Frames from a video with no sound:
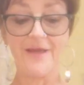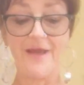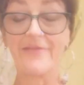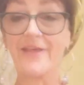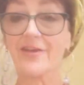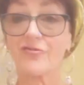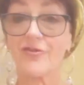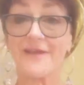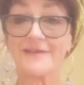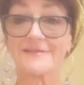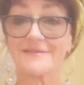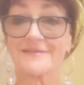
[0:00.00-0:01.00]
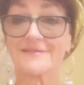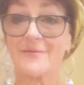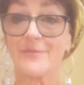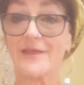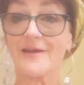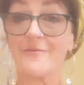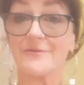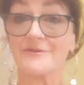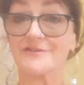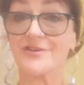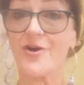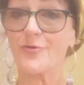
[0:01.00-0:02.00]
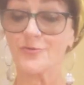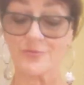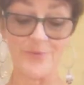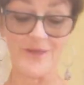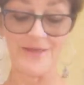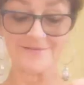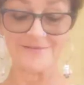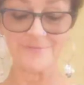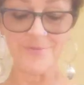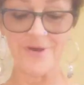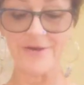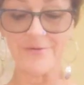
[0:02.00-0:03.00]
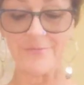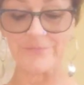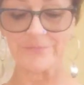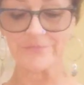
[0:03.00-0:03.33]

and they're great as doubling up as cold bags as well.